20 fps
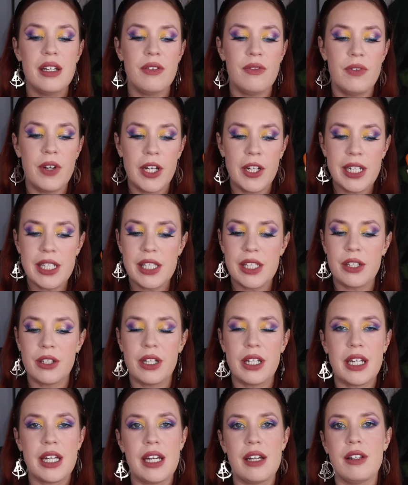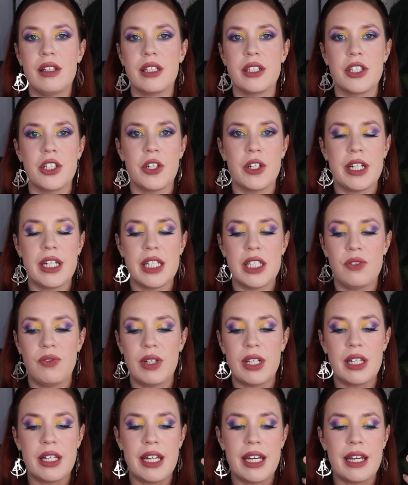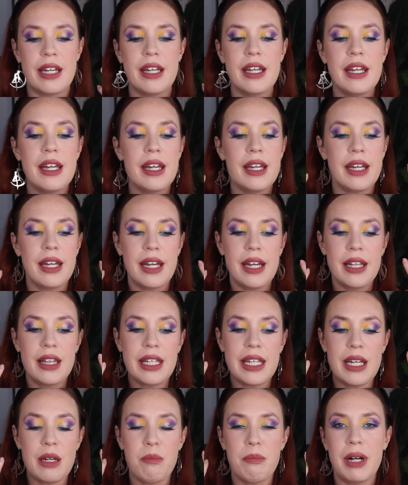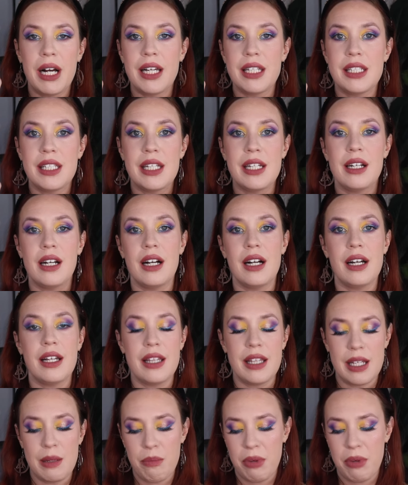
very sturdy, luxurious feeling. And the embossing on the